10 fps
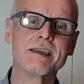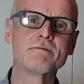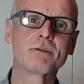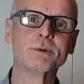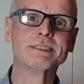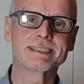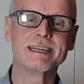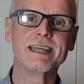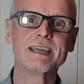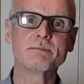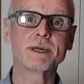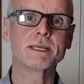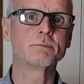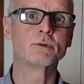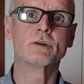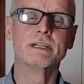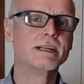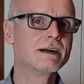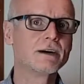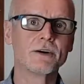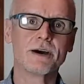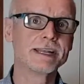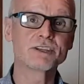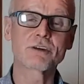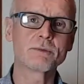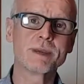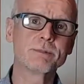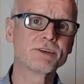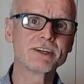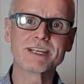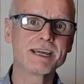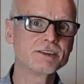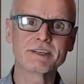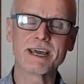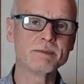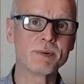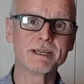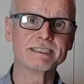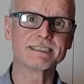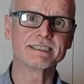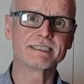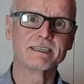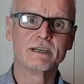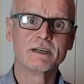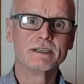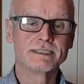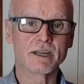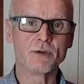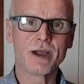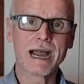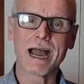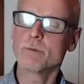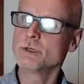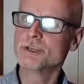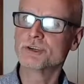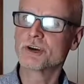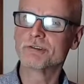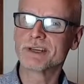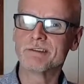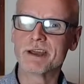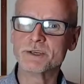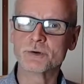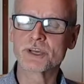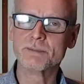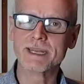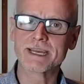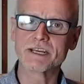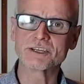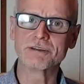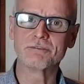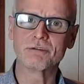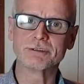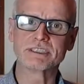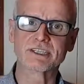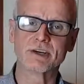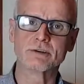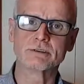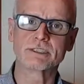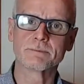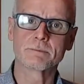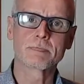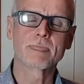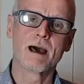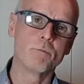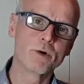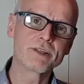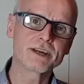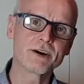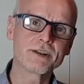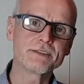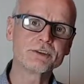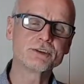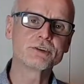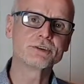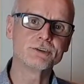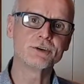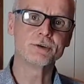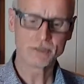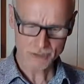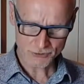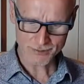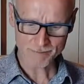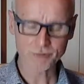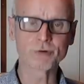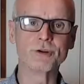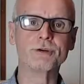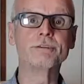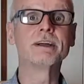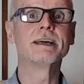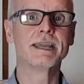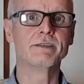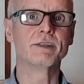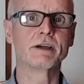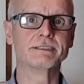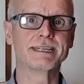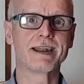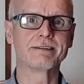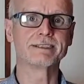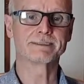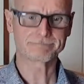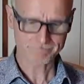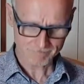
influence, lead people and interact with people on a day-to-day basis. So how would you currently rate your communication influence skills? And what are the kind of things you can do to improve in those areas?